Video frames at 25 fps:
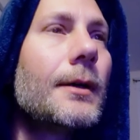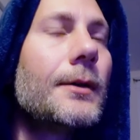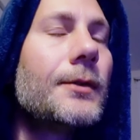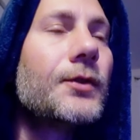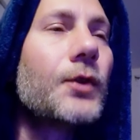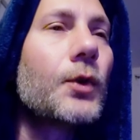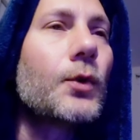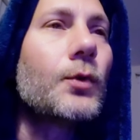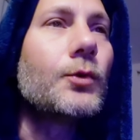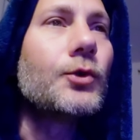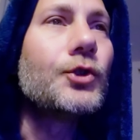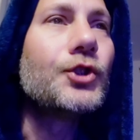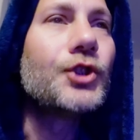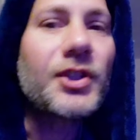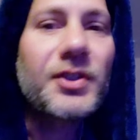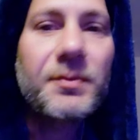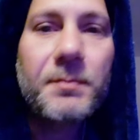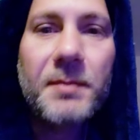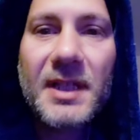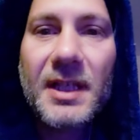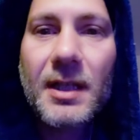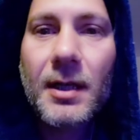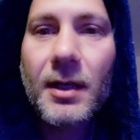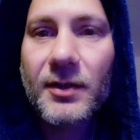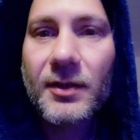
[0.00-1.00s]
So
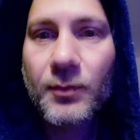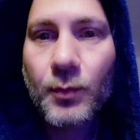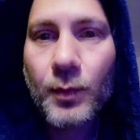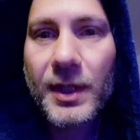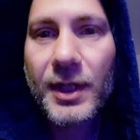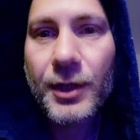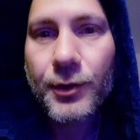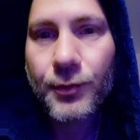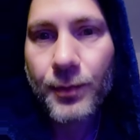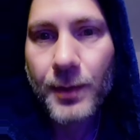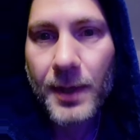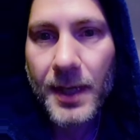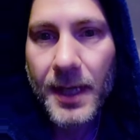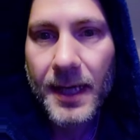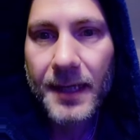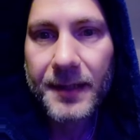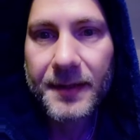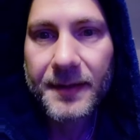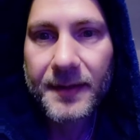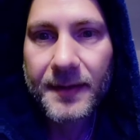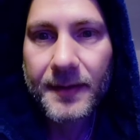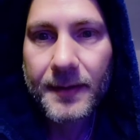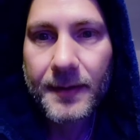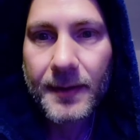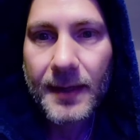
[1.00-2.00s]
just because we
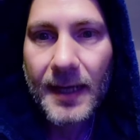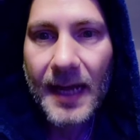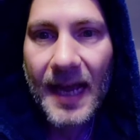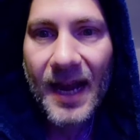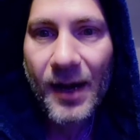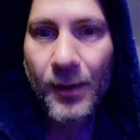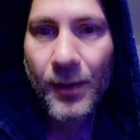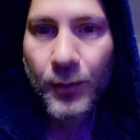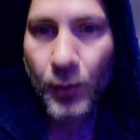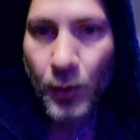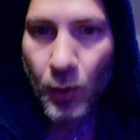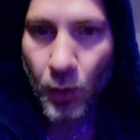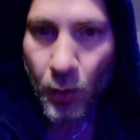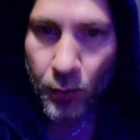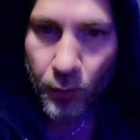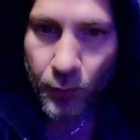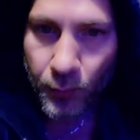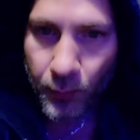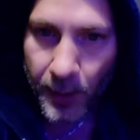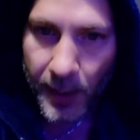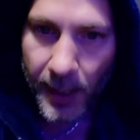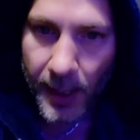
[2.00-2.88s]
create our own